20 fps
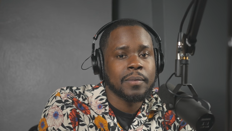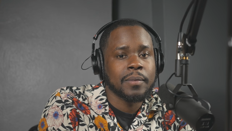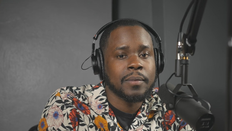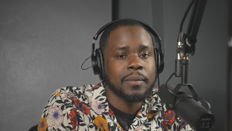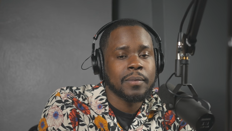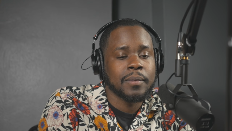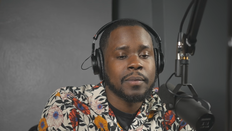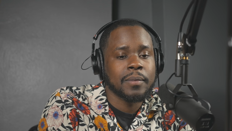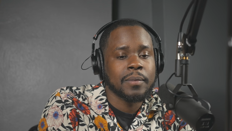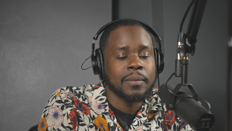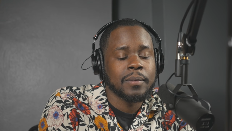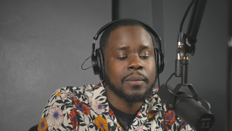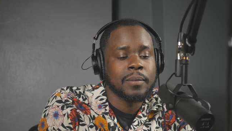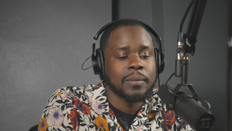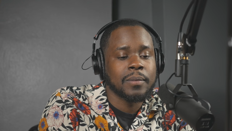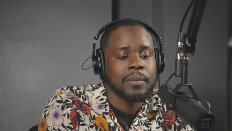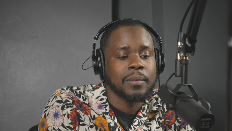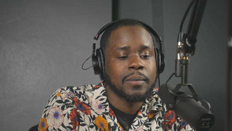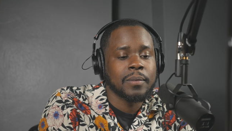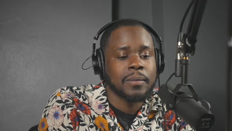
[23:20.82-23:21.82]

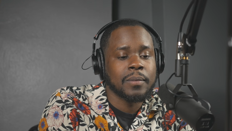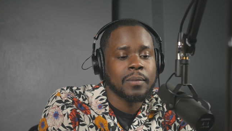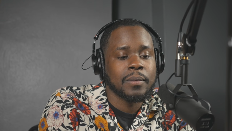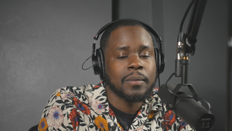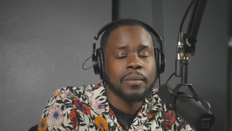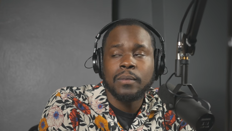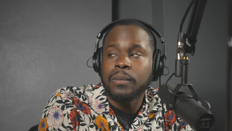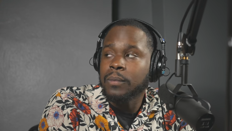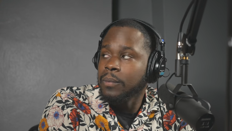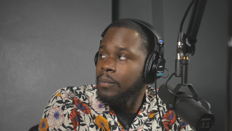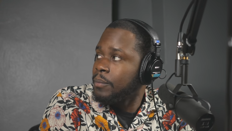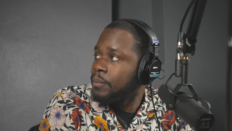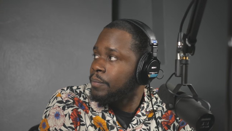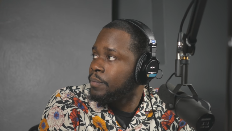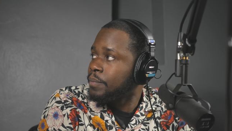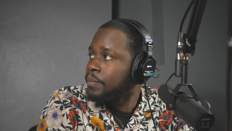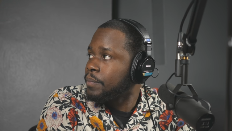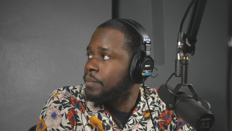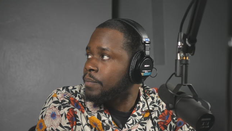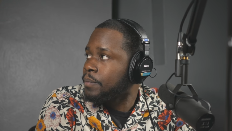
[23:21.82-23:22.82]

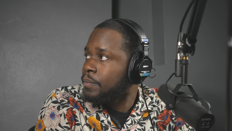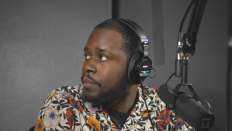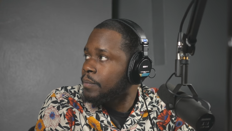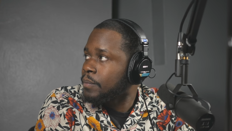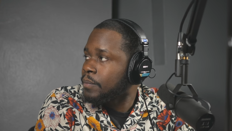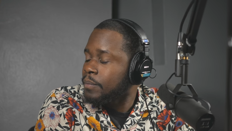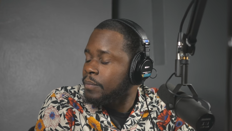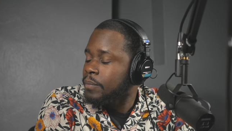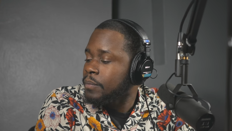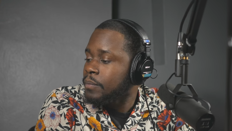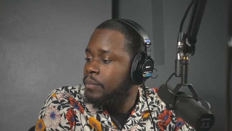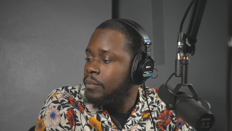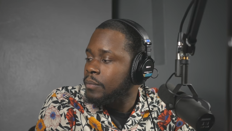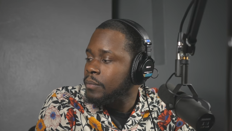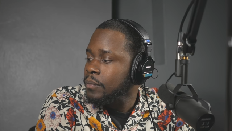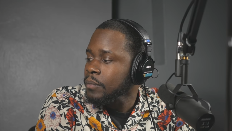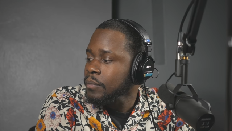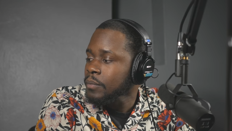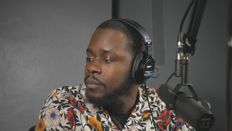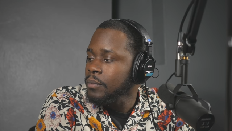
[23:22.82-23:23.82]

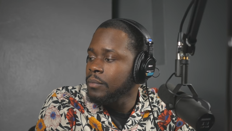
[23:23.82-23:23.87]
(silence)